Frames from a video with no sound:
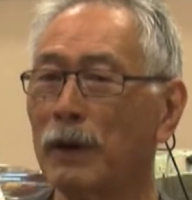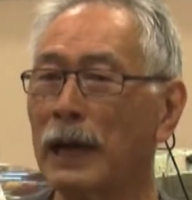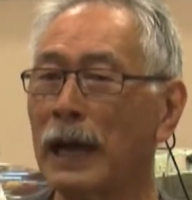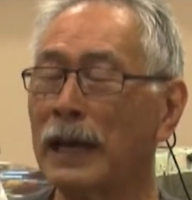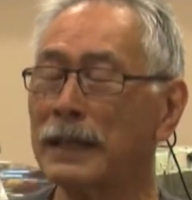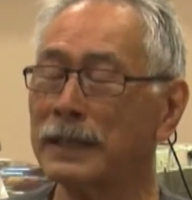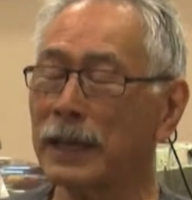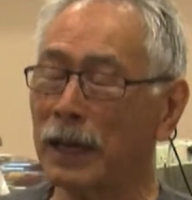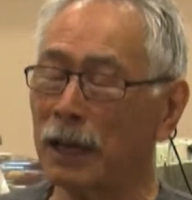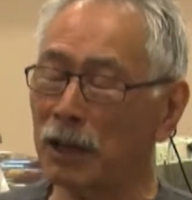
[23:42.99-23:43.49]

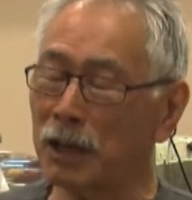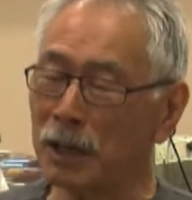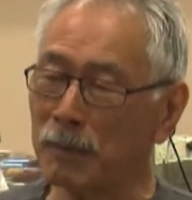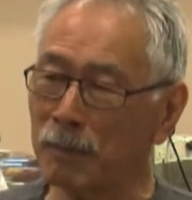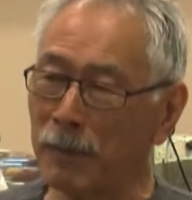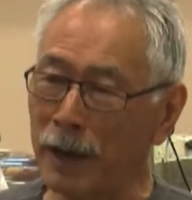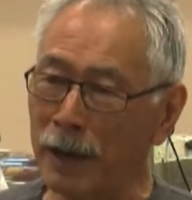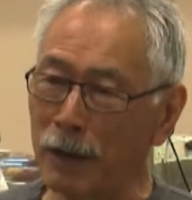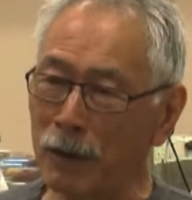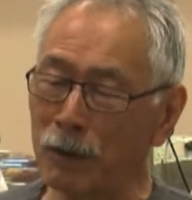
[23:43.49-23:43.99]
as I look
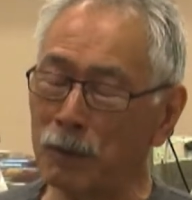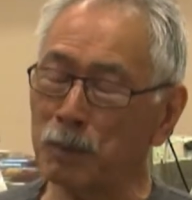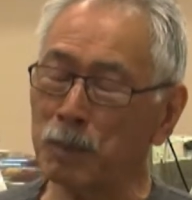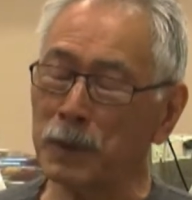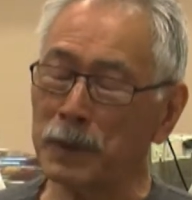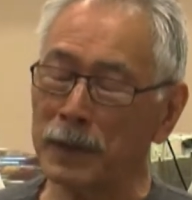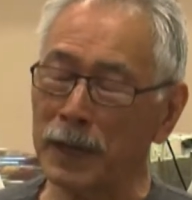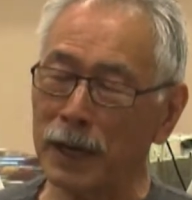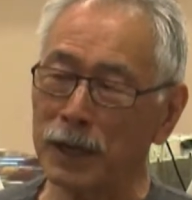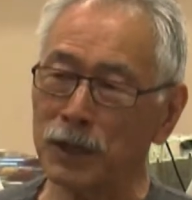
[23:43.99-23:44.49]
at my own
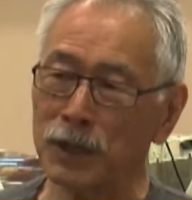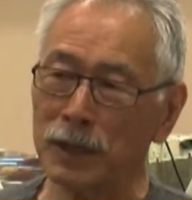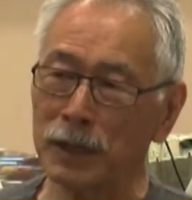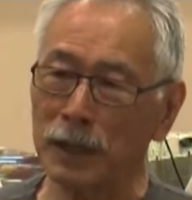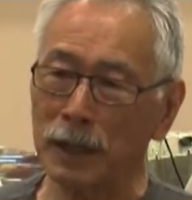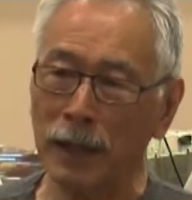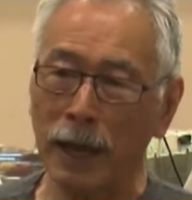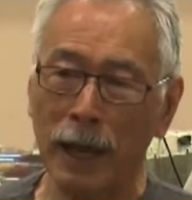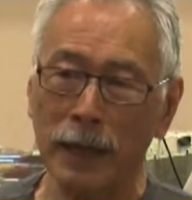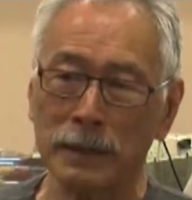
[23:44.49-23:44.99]
production
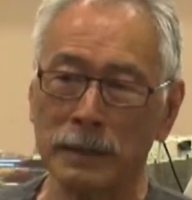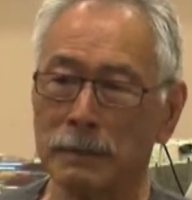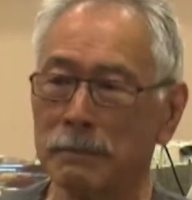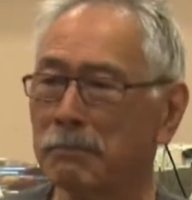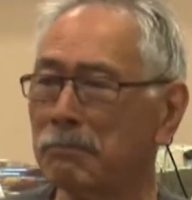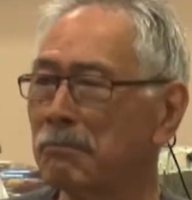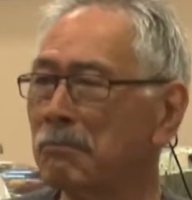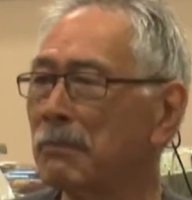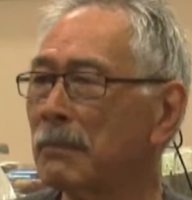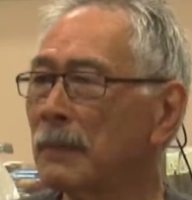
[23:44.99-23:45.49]
the last
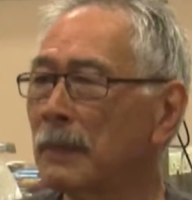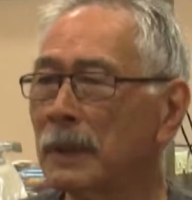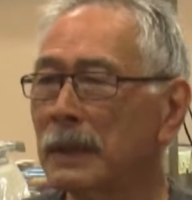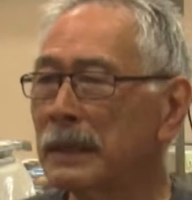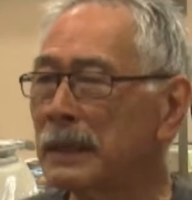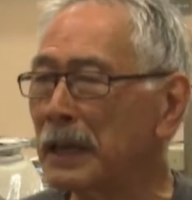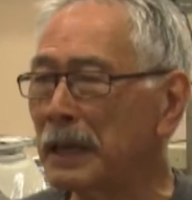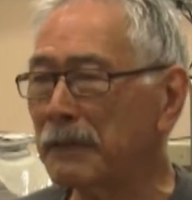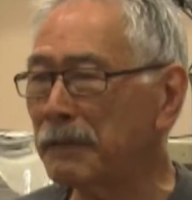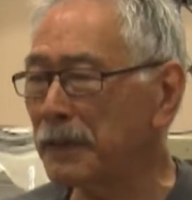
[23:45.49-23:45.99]

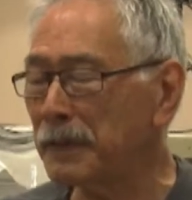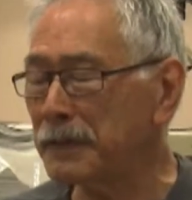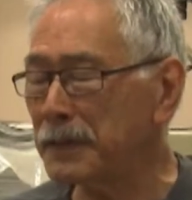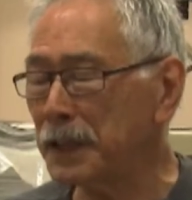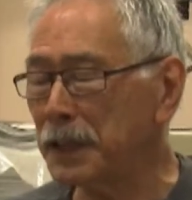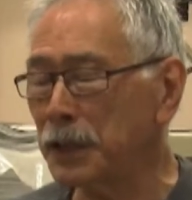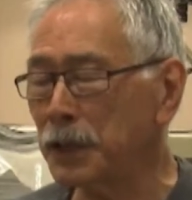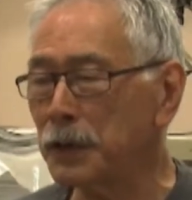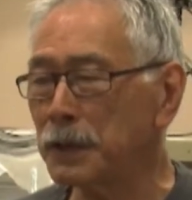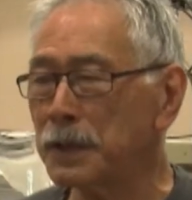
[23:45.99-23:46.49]
10,
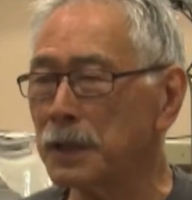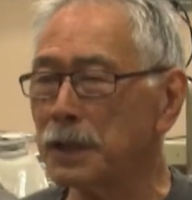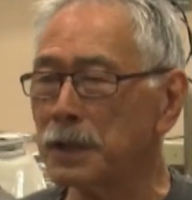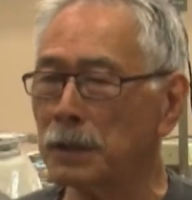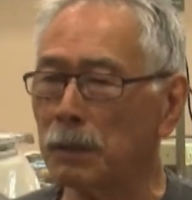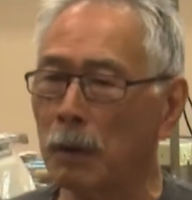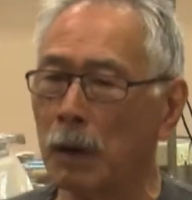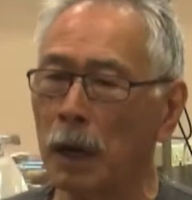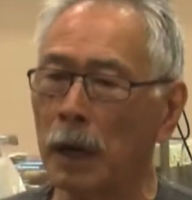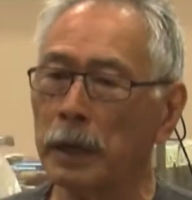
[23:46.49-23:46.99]
15 years and
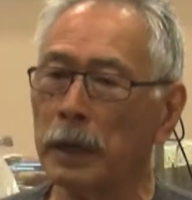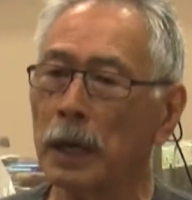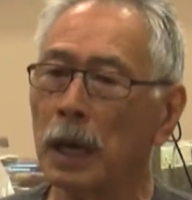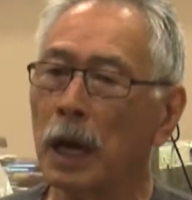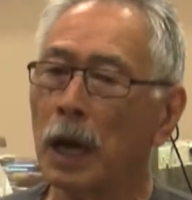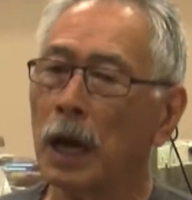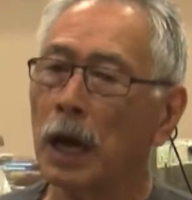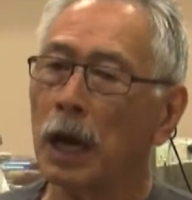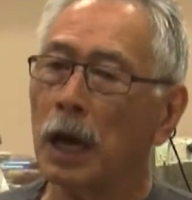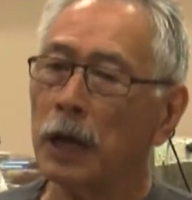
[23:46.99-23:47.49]
so on,
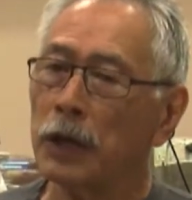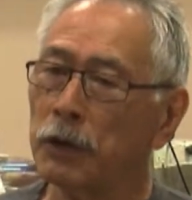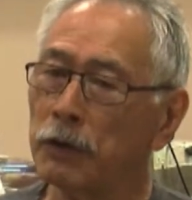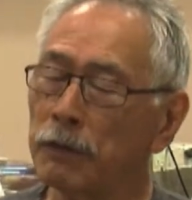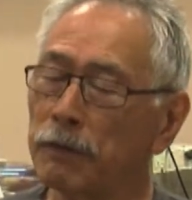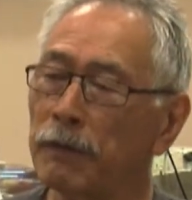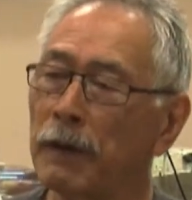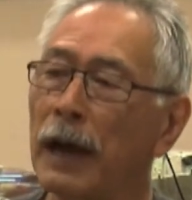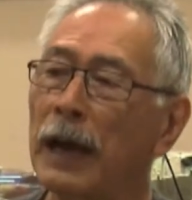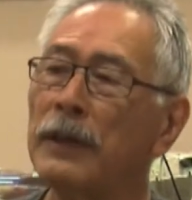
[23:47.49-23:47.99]

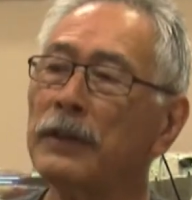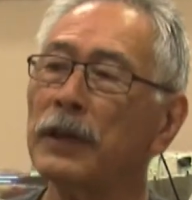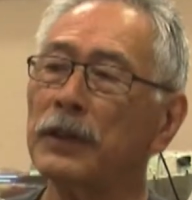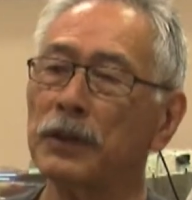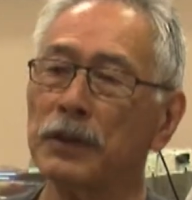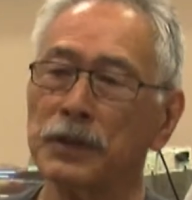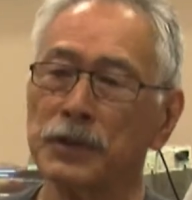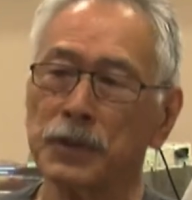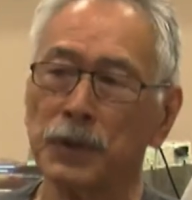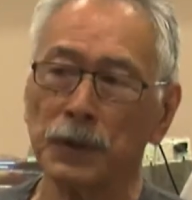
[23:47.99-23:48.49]
you find
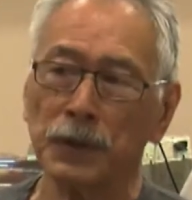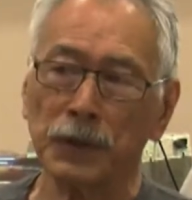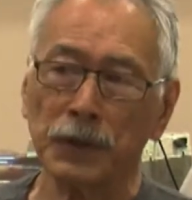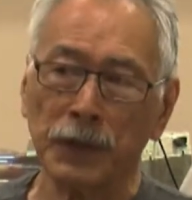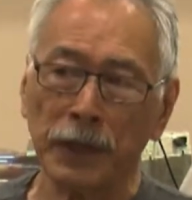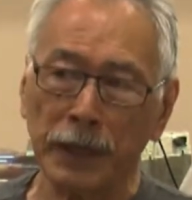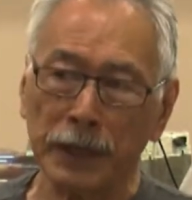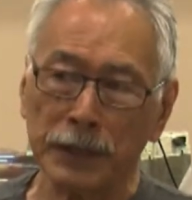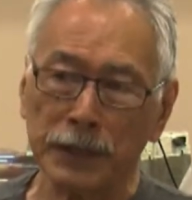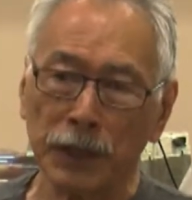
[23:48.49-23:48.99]
that there are certain
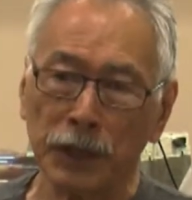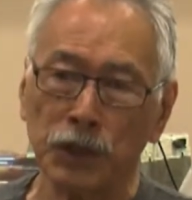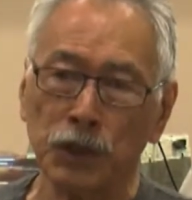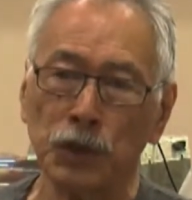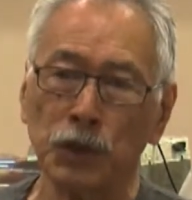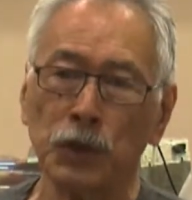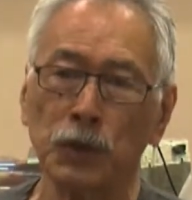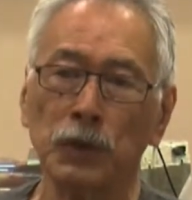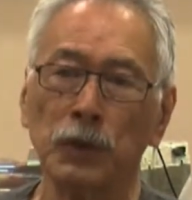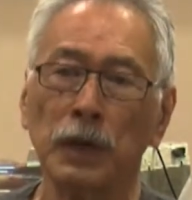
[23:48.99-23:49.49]
things
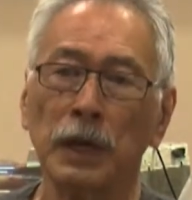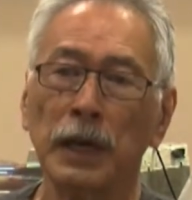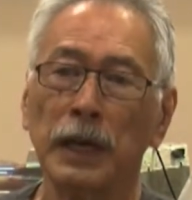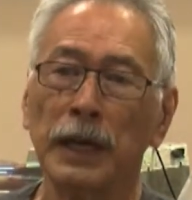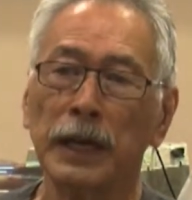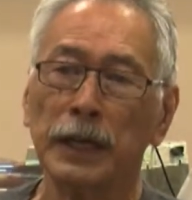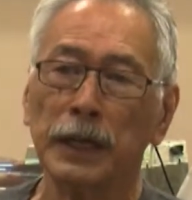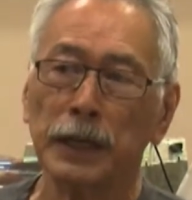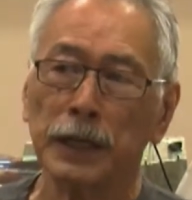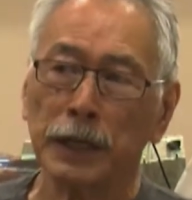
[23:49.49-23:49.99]
that you
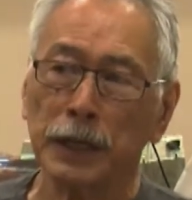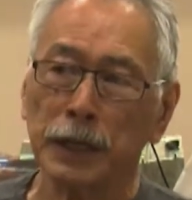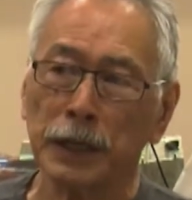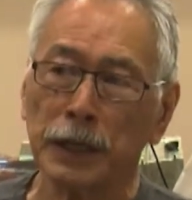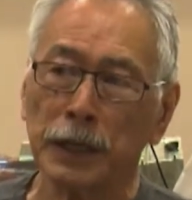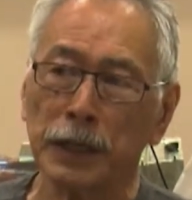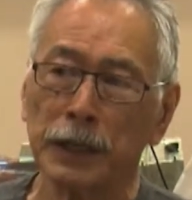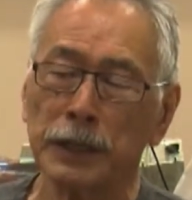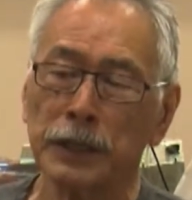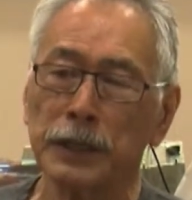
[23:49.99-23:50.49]

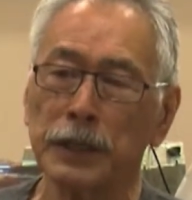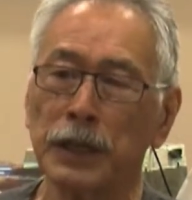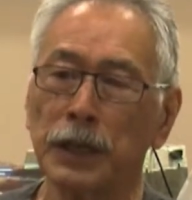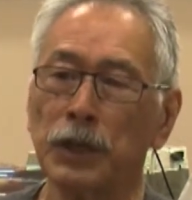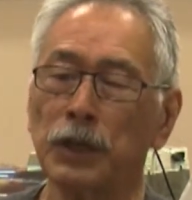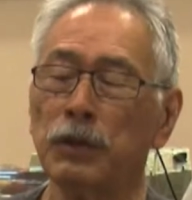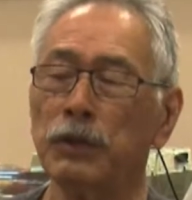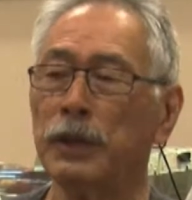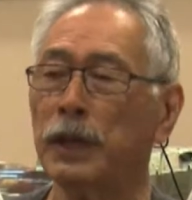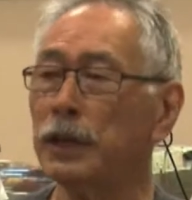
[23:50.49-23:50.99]

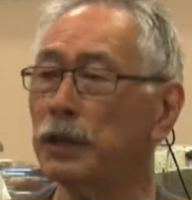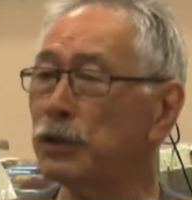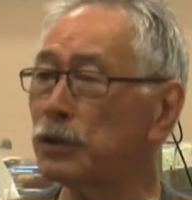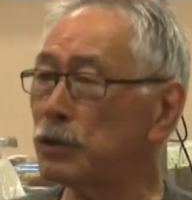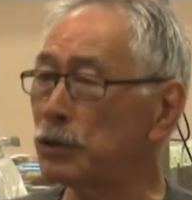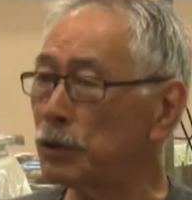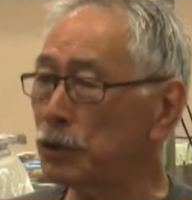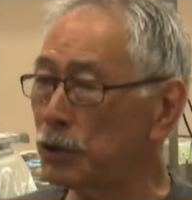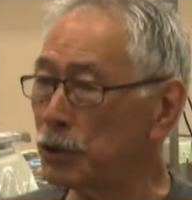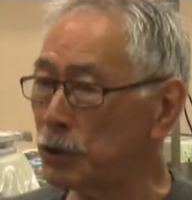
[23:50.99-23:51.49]
continue then
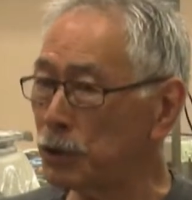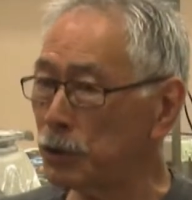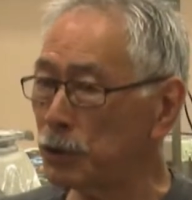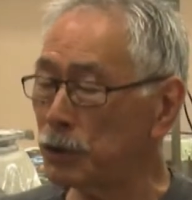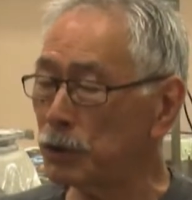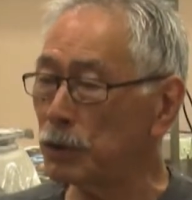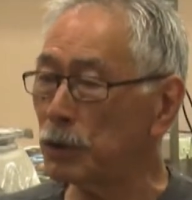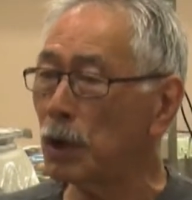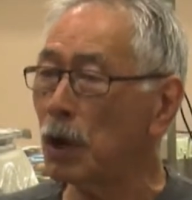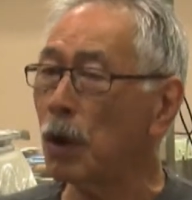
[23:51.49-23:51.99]
to
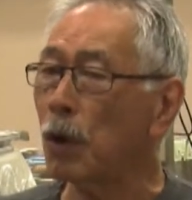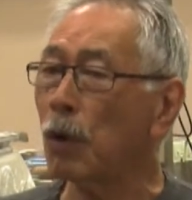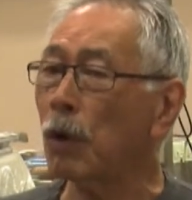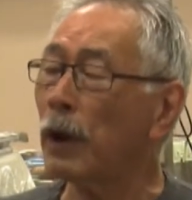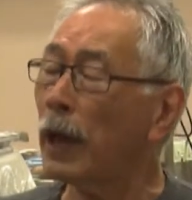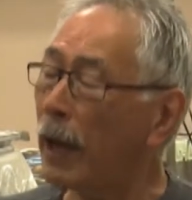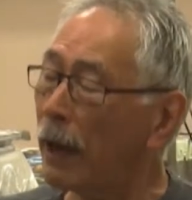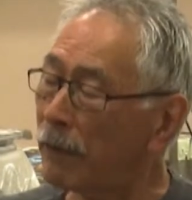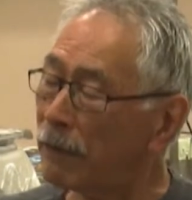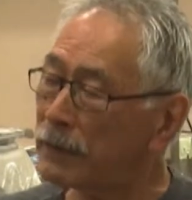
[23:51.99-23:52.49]
do
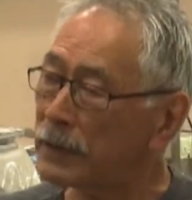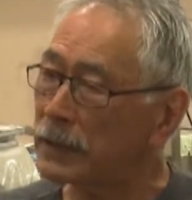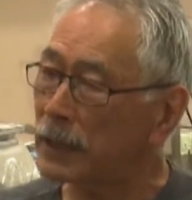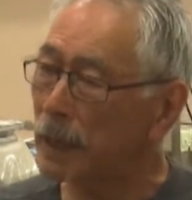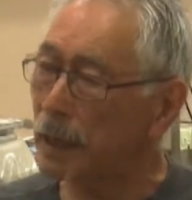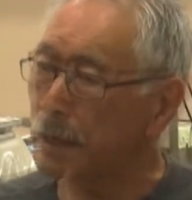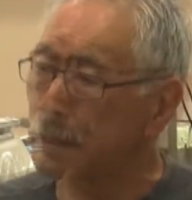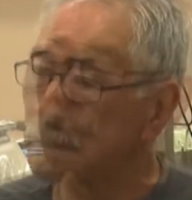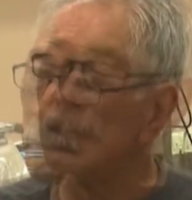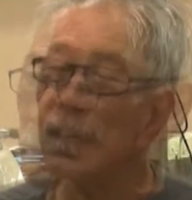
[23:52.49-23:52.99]
or have
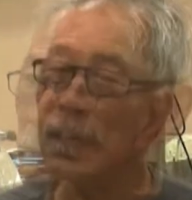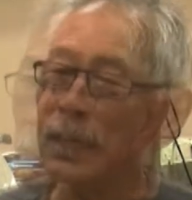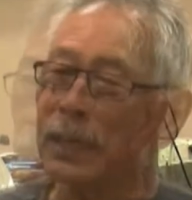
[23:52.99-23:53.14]
done.